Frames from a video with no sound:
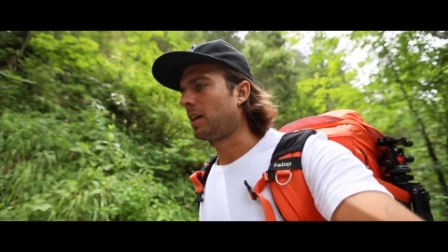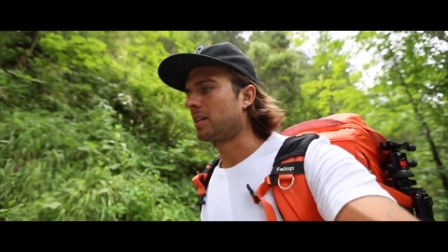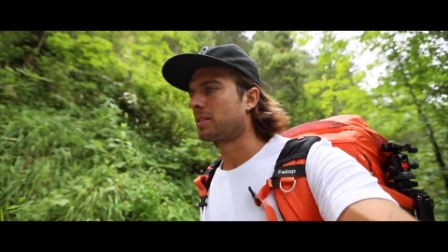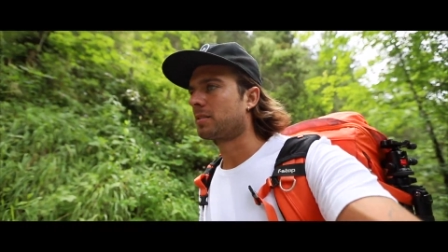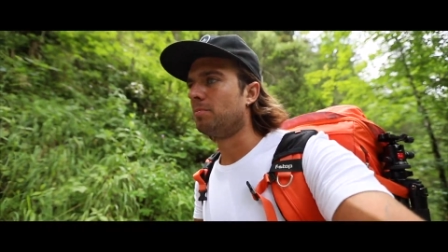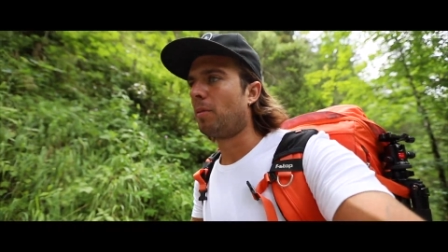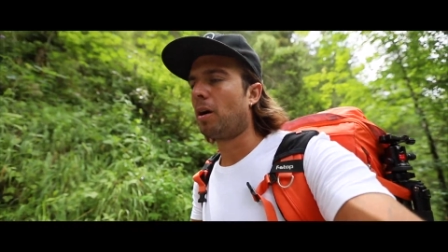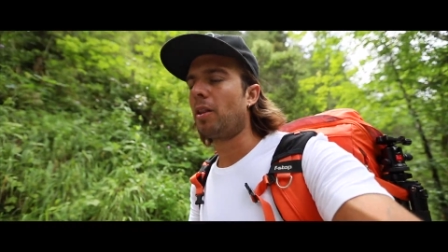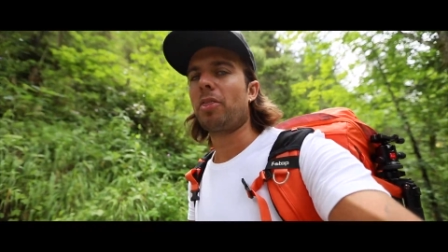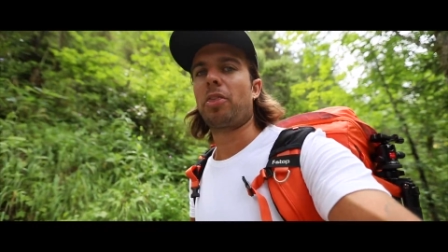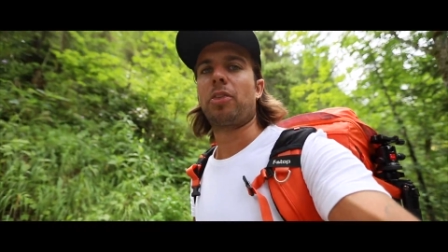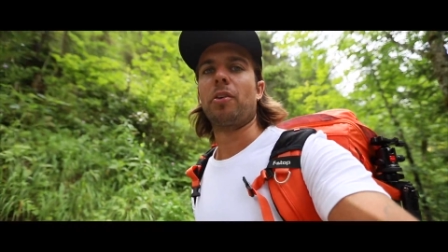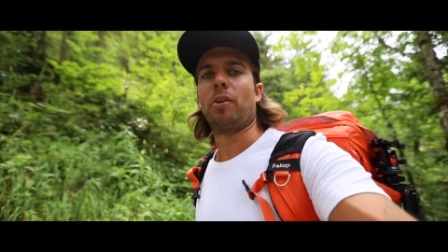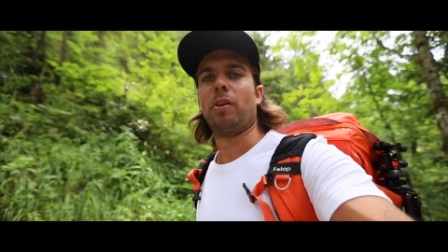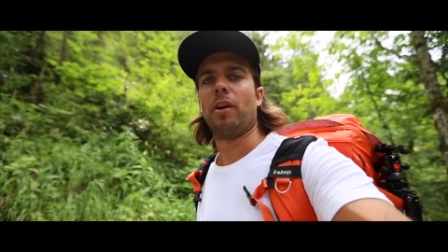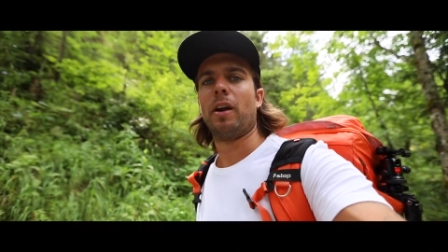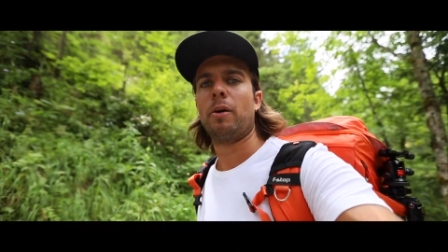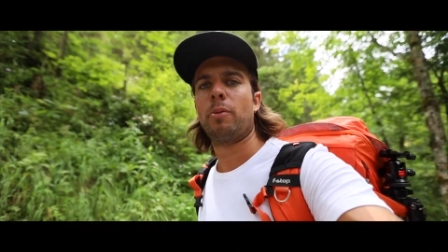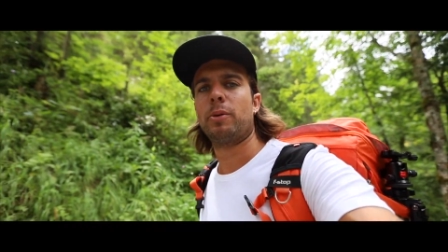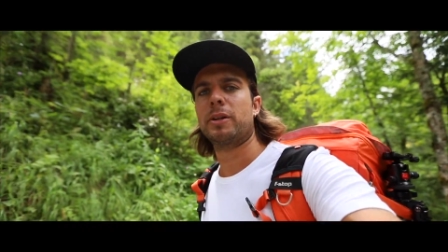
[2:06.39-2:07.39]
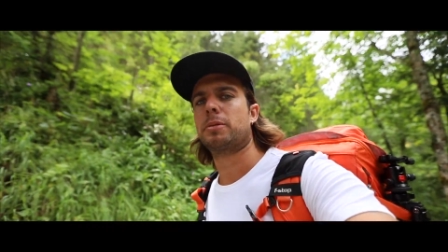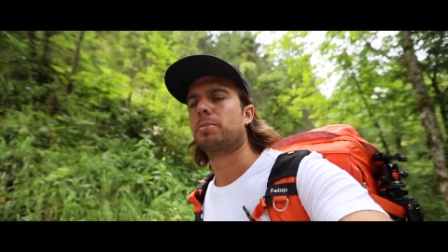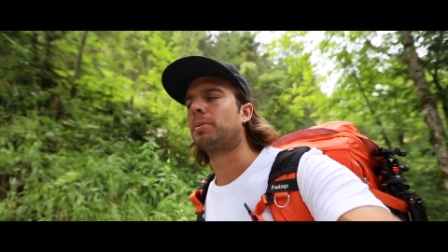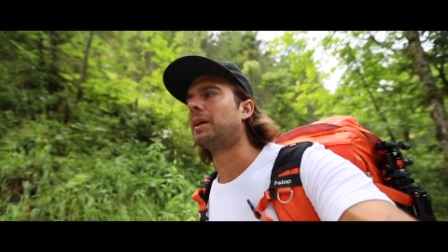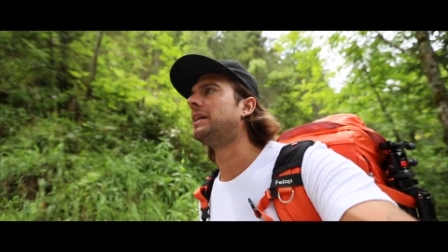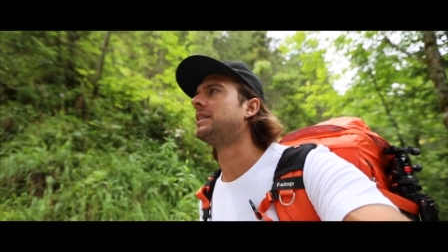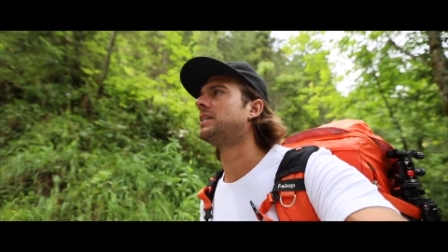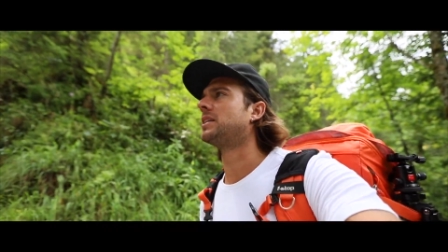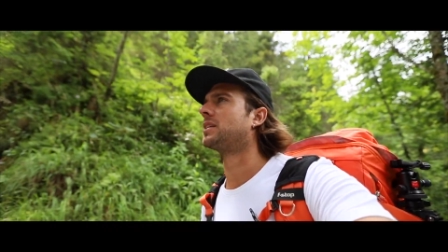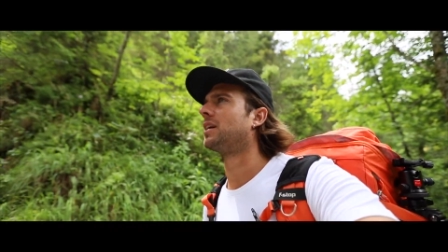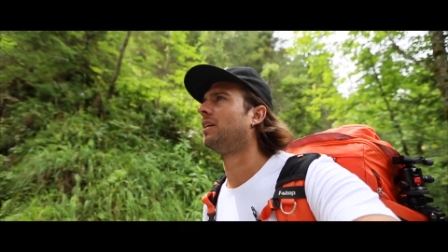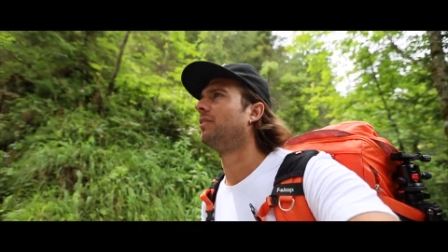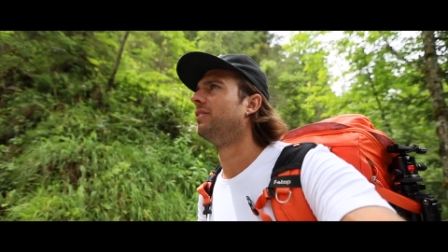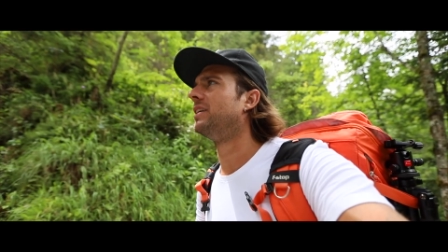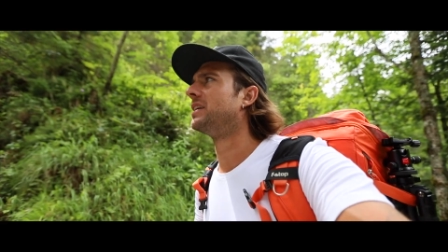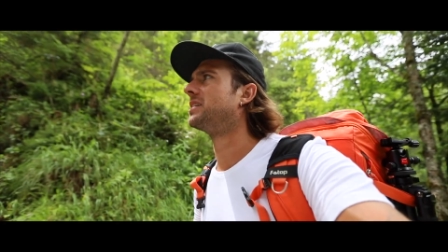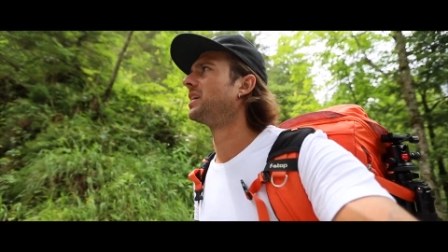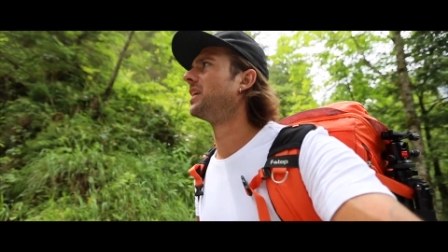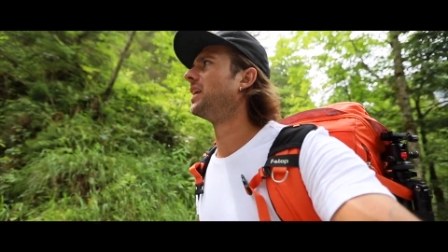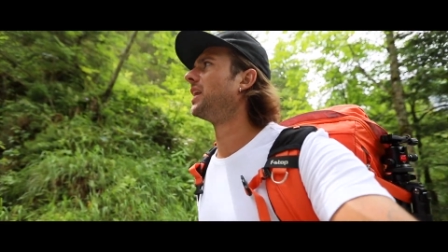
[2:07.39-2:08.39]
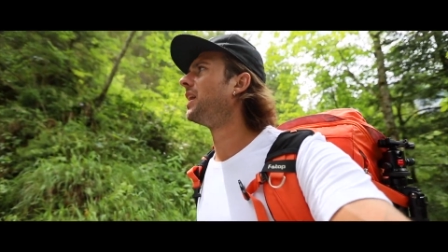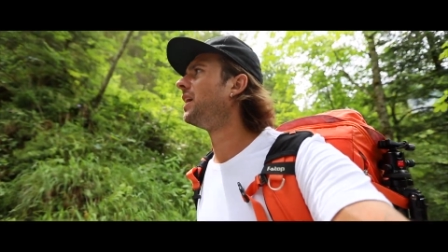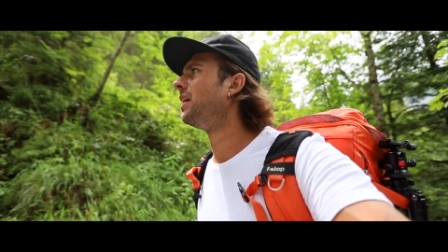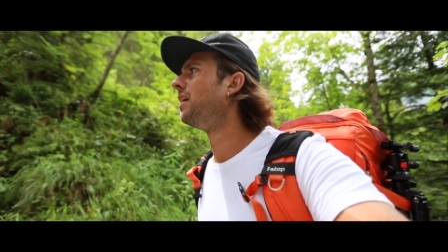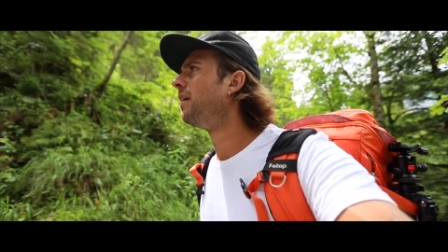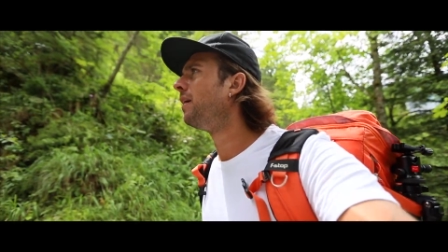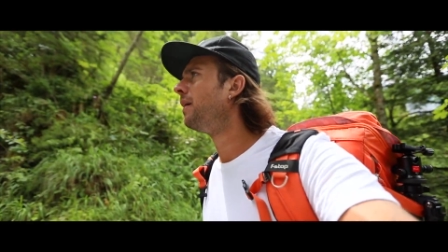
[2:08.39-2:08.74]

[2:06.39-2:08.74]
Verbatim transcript: last month or which places I've visited.